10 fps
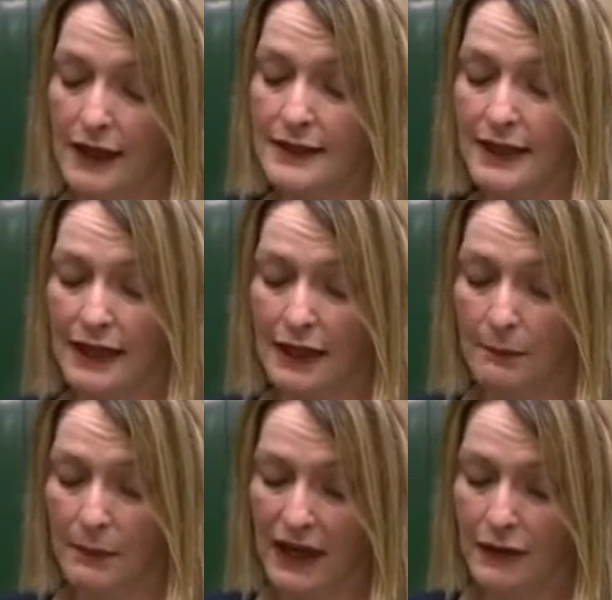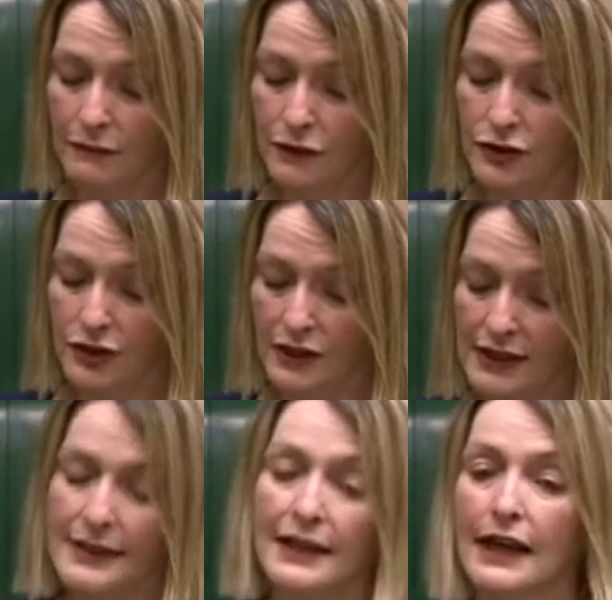and taking the painful journey
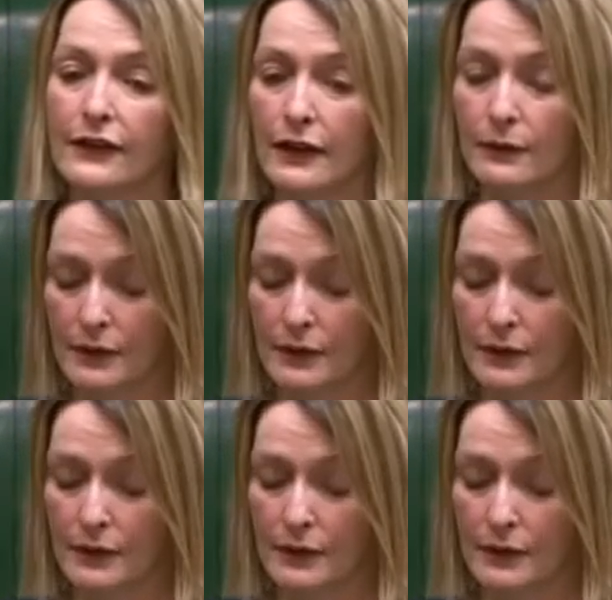together